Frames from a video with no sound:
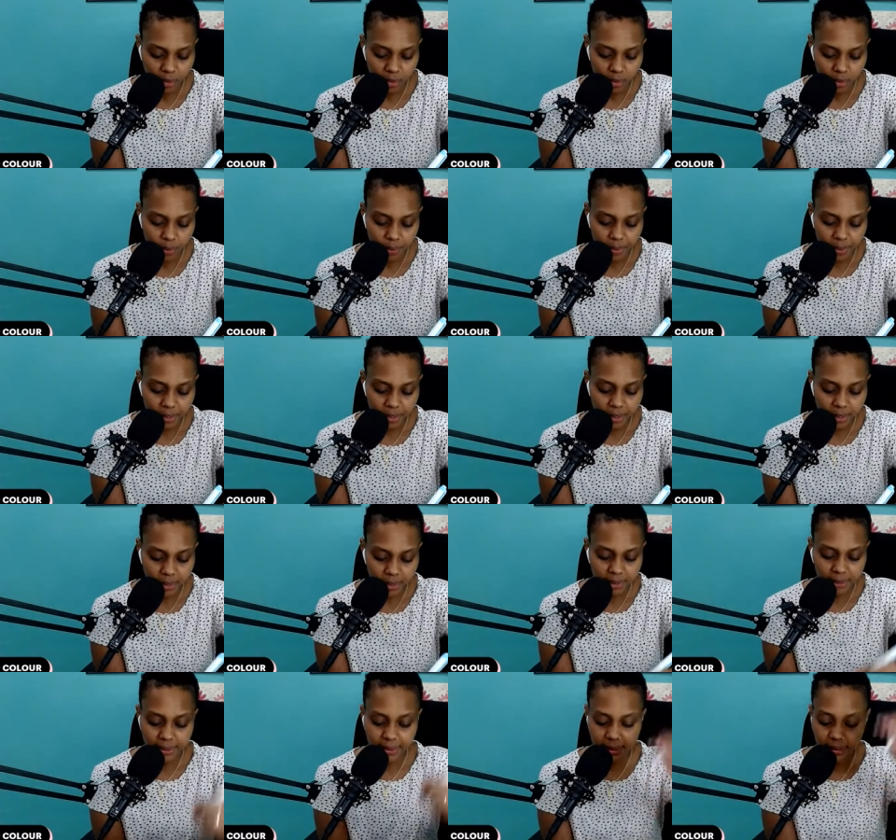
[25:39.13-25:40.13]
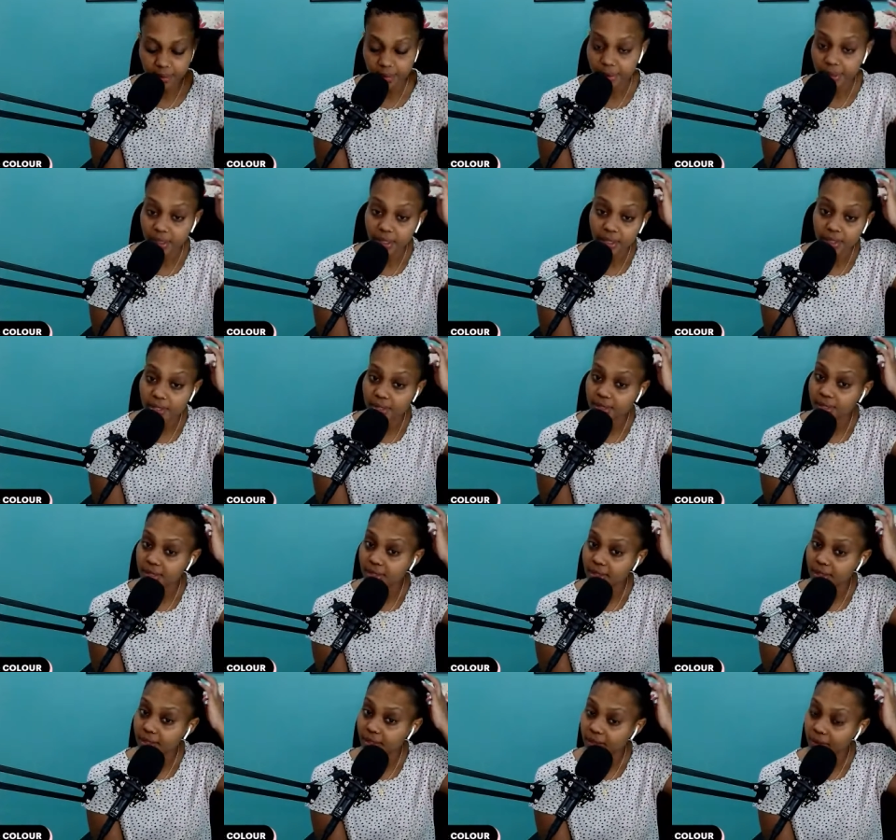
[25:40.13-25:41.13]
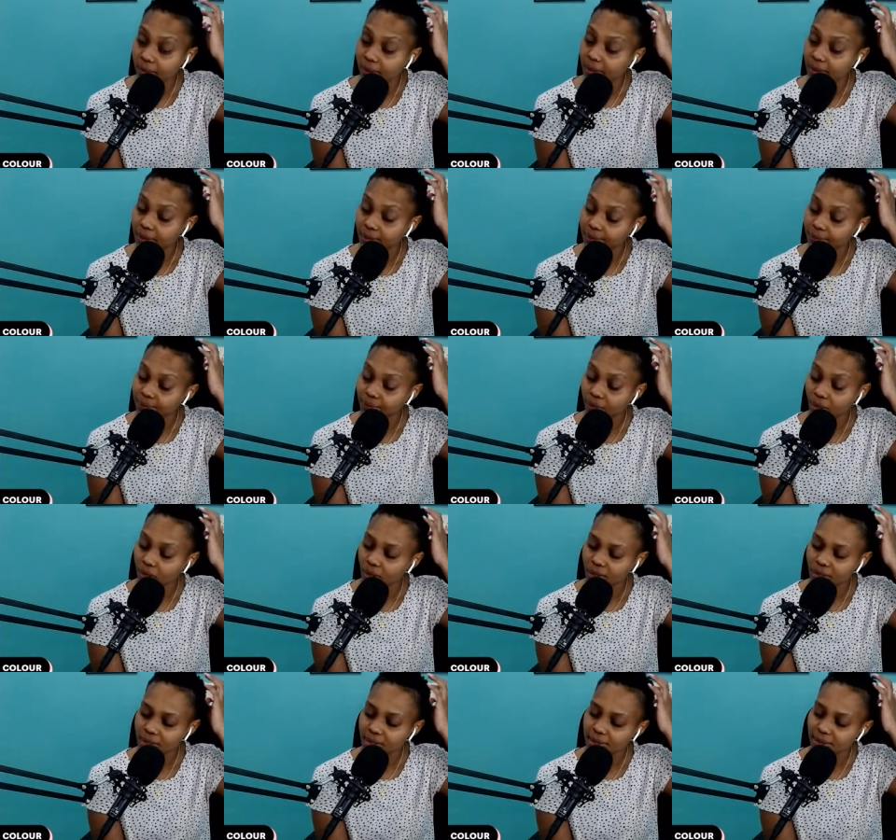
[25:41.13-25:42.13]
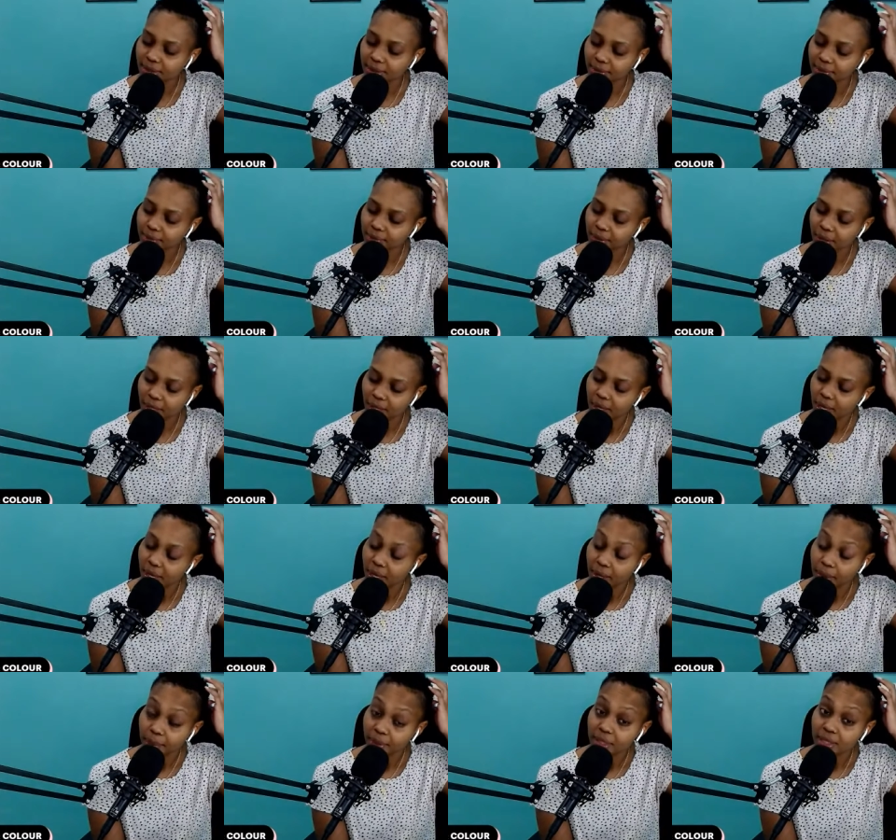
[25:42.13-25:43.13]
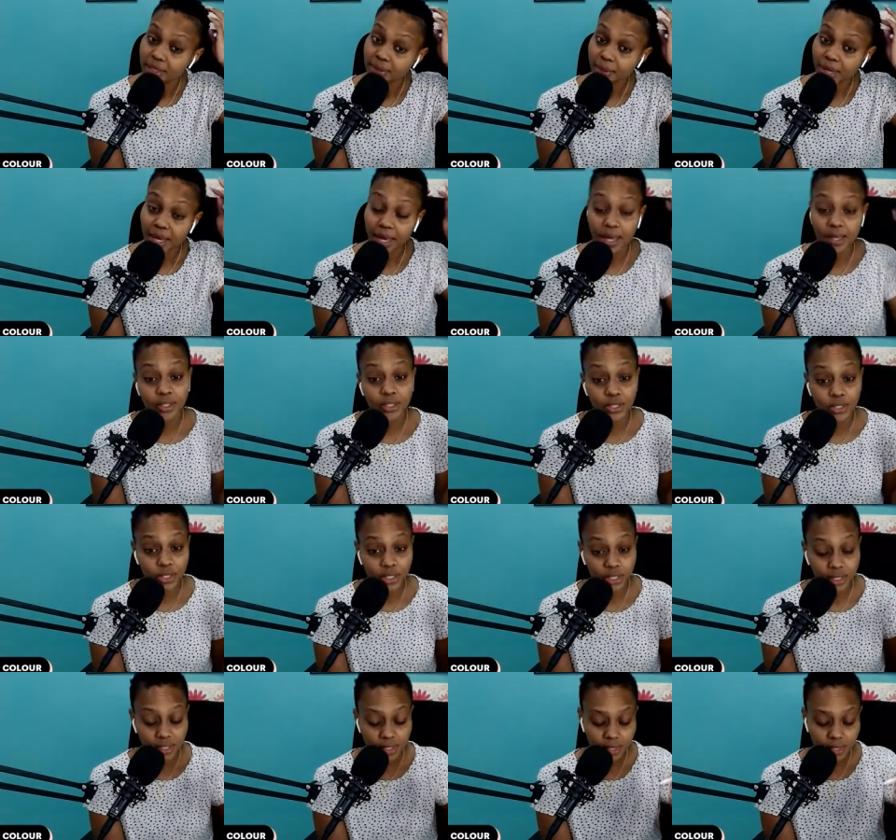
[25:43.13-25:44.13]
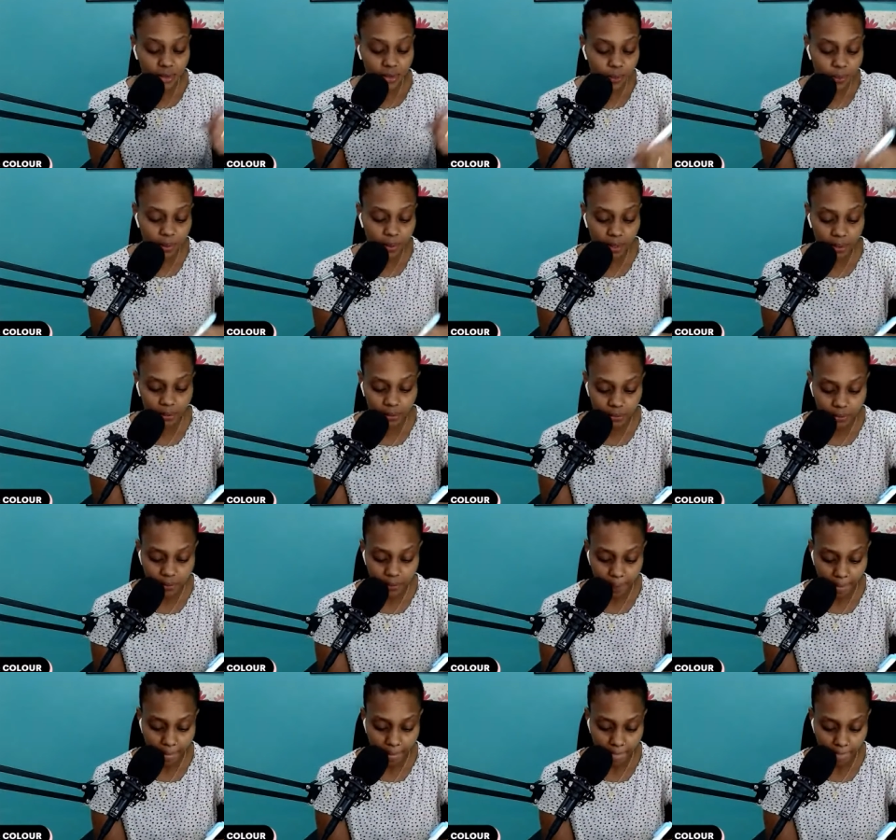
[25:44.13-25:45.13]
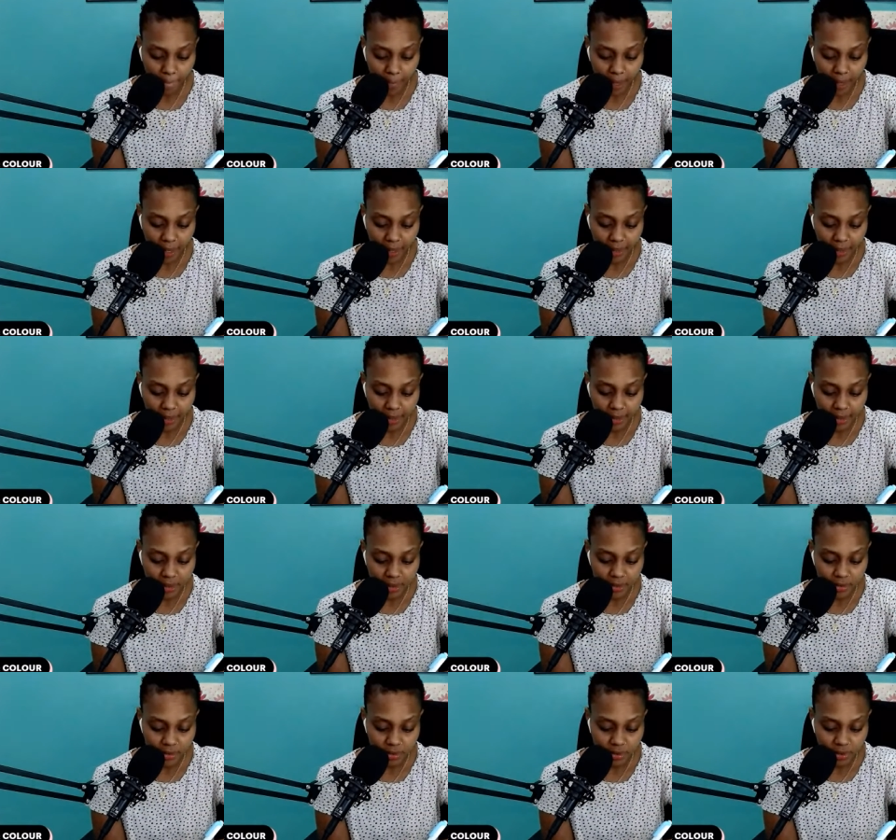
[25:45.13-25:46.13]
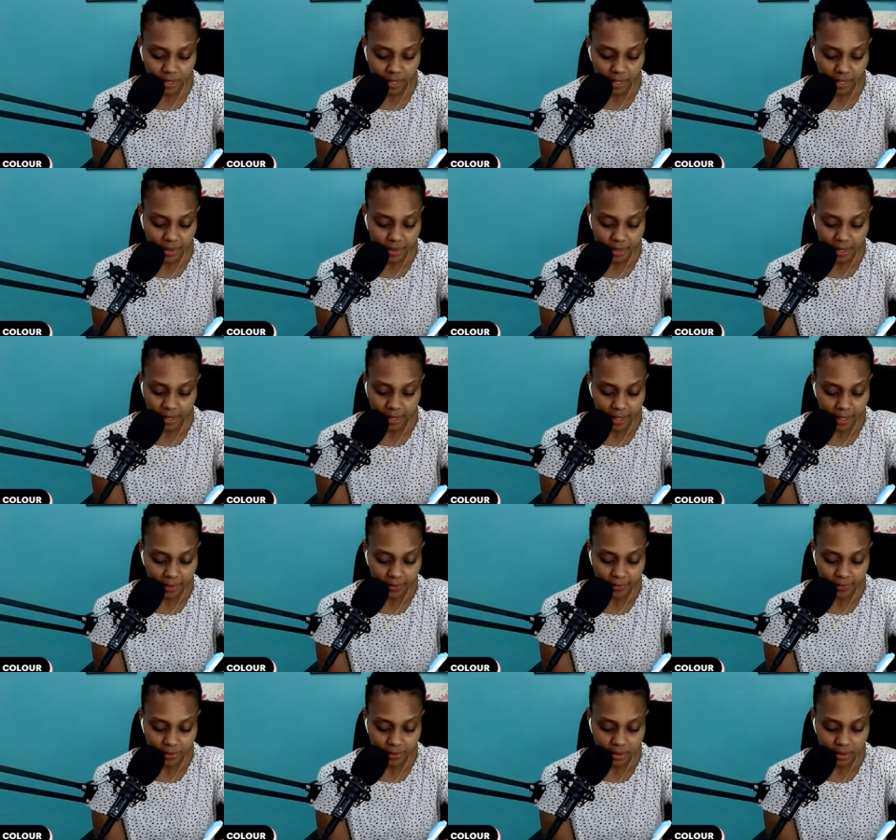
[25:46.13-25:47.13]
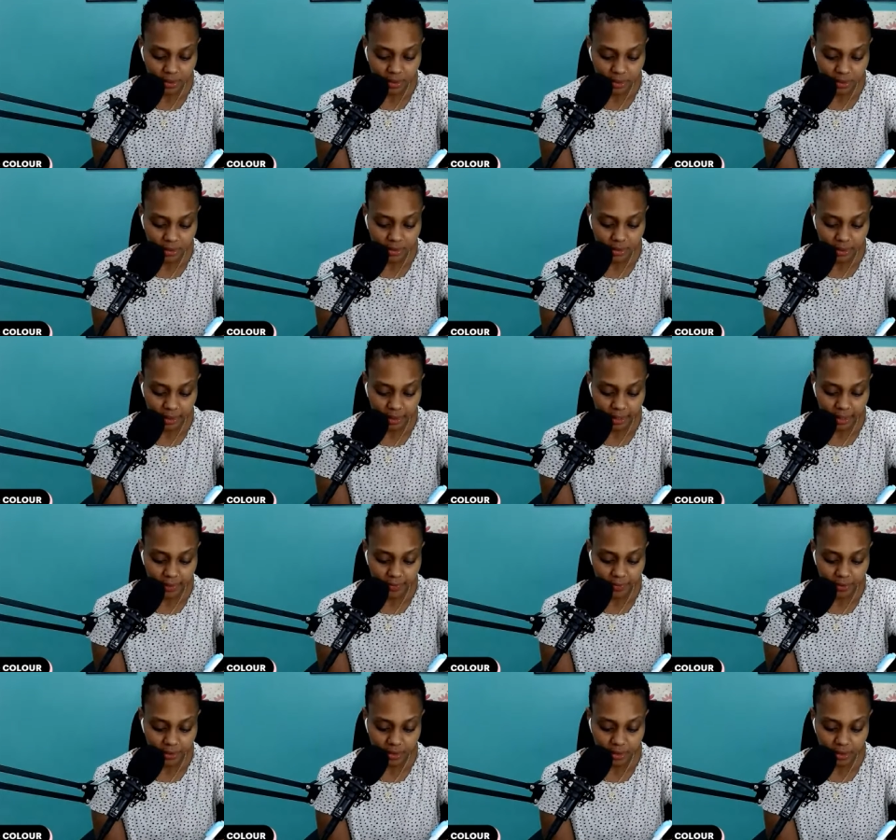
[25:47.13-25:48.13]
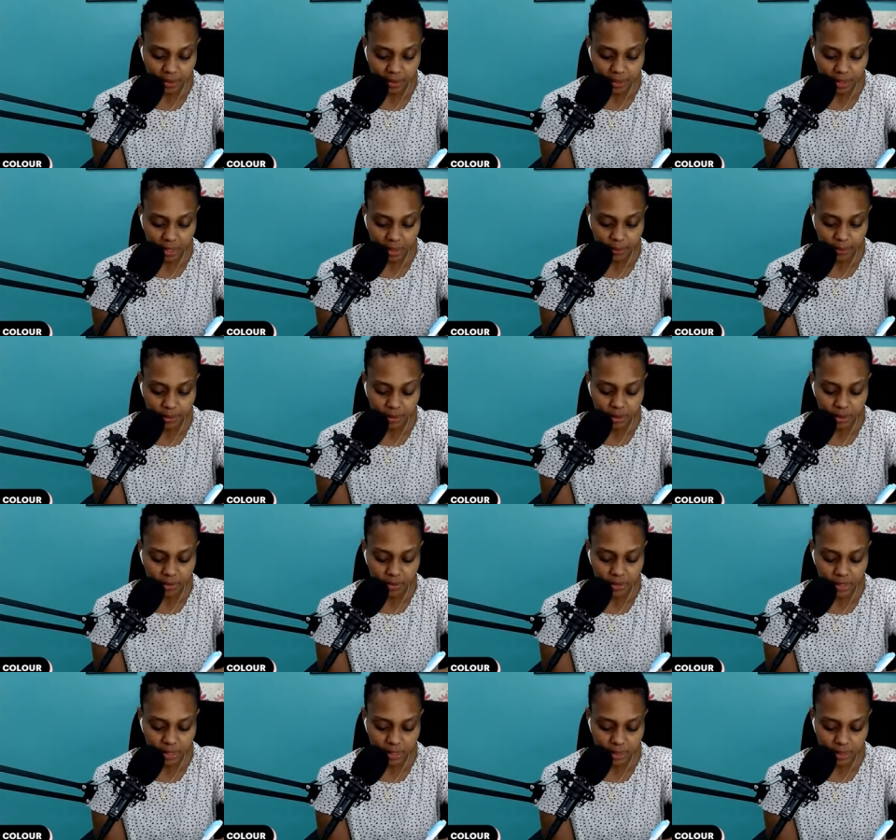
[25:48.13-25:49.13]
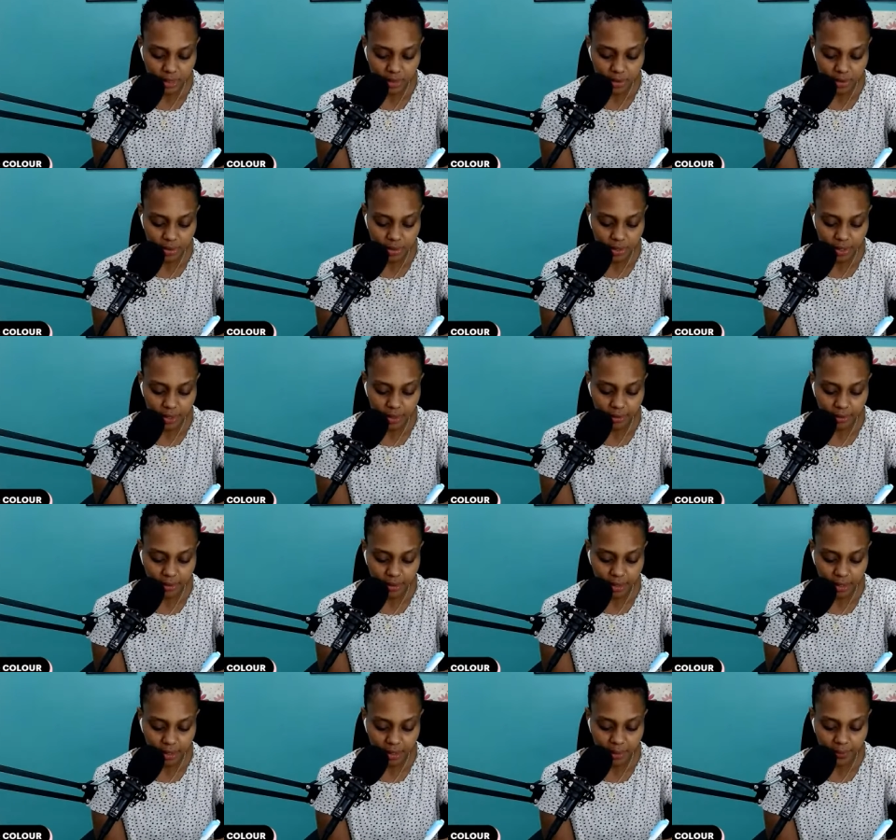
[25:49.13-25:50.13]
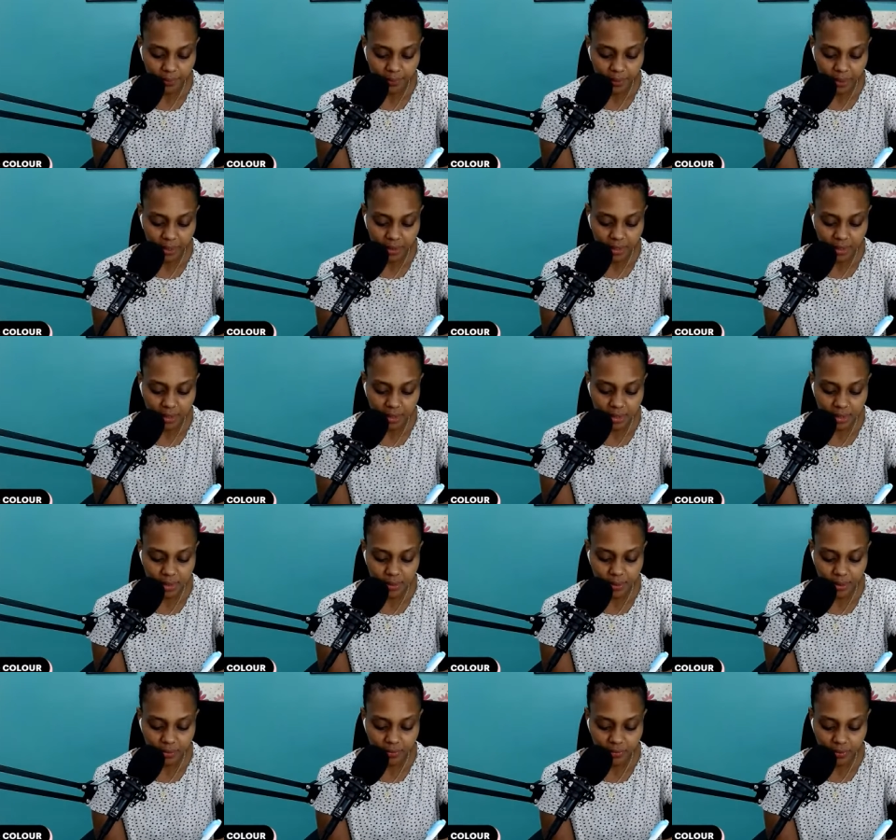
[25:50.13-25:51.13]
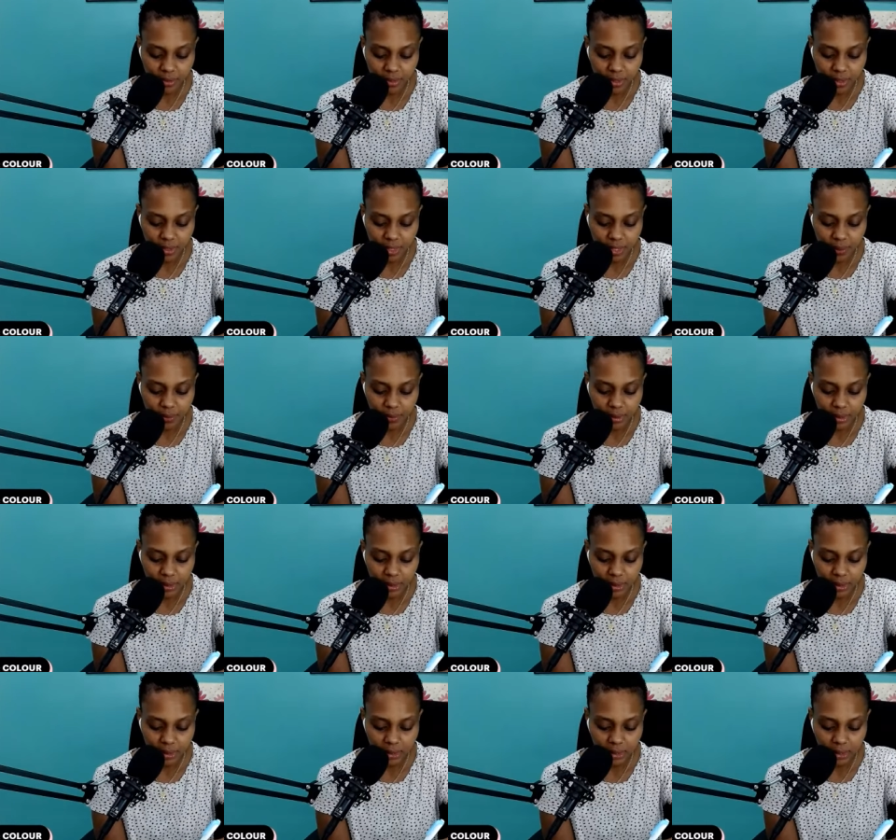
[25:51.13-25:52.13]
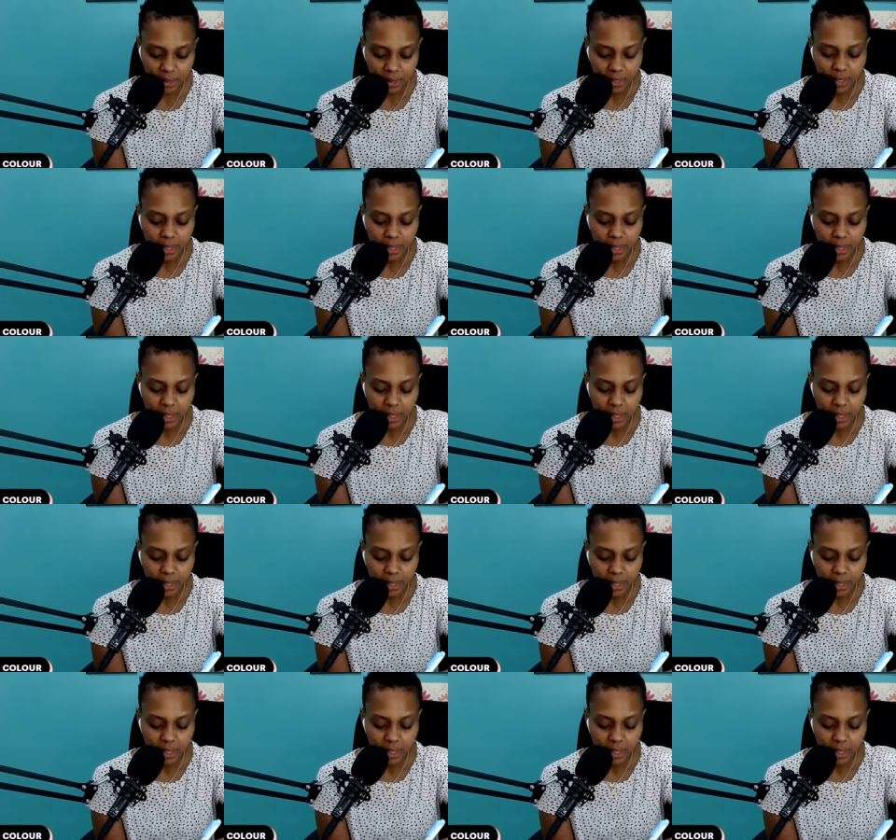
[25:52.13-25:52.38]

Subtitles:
So personally, because well, honestly, because my energy is super low, and as I told you guys, like I feel like I've gotten to that burnout stage there, and I think this is my first time really